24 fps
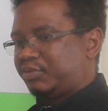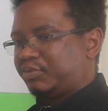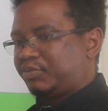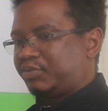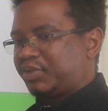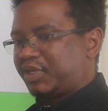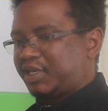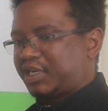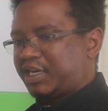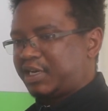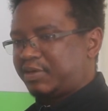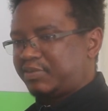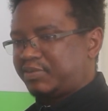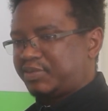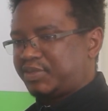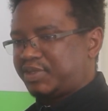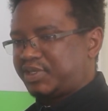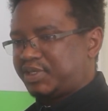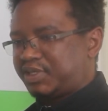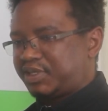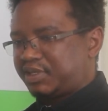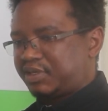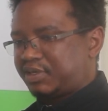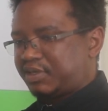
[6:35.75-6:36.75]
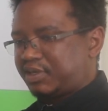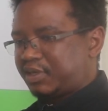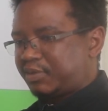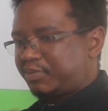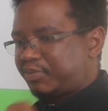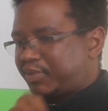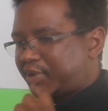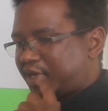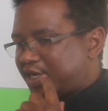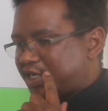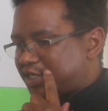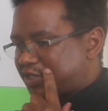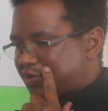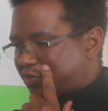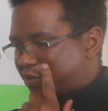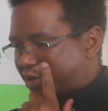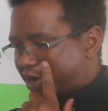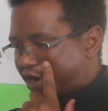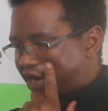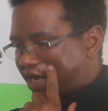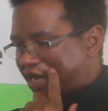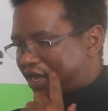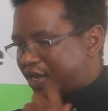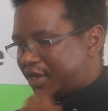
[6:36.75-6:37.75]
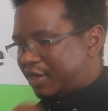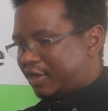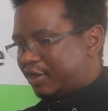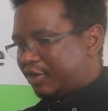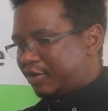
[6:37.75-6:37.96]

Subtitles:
becomes the place where,